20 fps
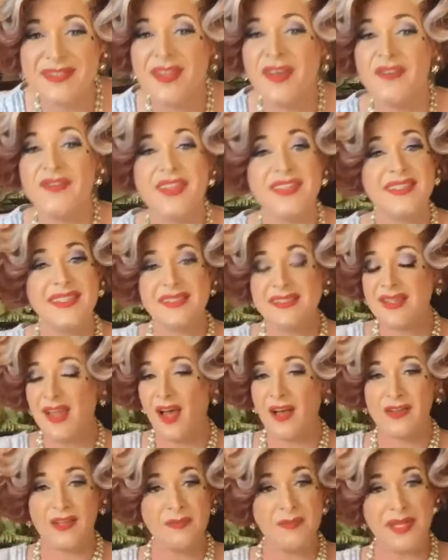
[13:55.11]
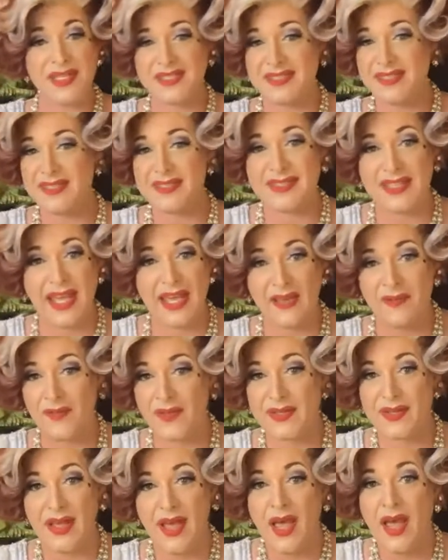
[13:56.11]
No, this is not a Mr.
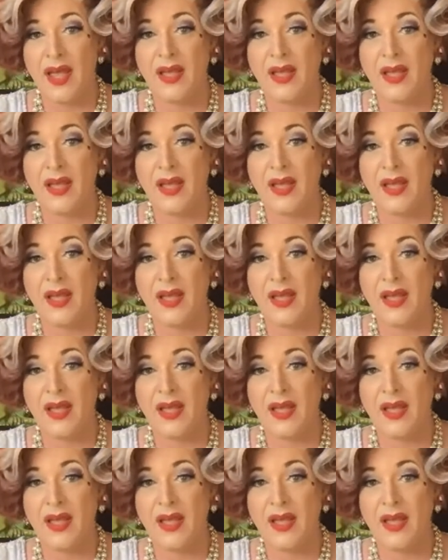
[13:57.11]
David.